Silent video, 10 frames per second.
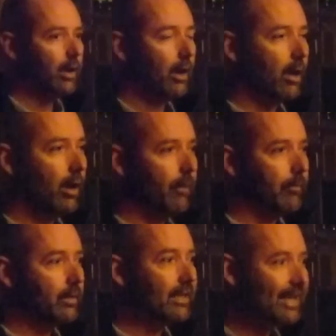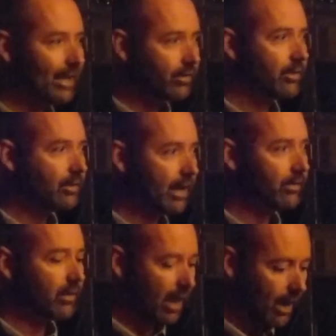um, dense,
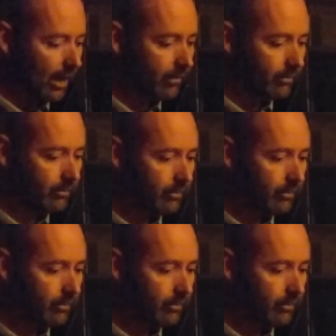dense colour,